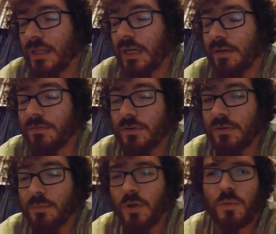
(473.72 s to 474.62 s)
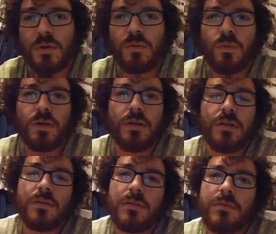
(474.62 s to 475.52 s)
after the moment
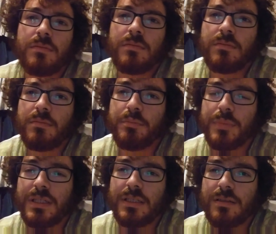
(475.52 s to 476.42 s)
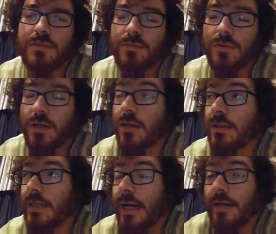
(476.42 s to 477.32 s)
where Ben, uh,
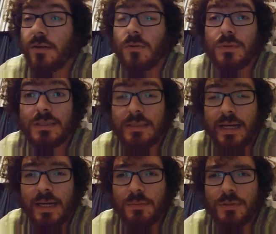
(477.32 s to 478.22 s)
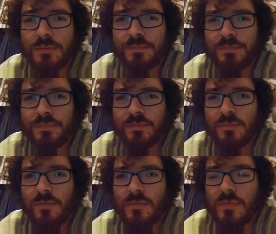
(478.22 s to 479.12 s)
Kylo was stabbed
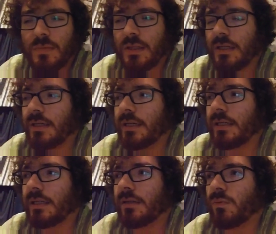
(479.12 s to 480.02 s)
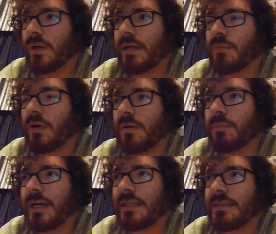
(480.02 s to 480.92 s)
and Rey brought him
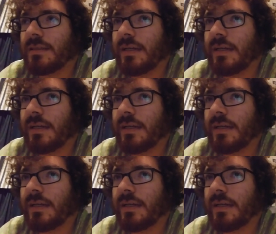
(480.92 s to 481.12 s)
back to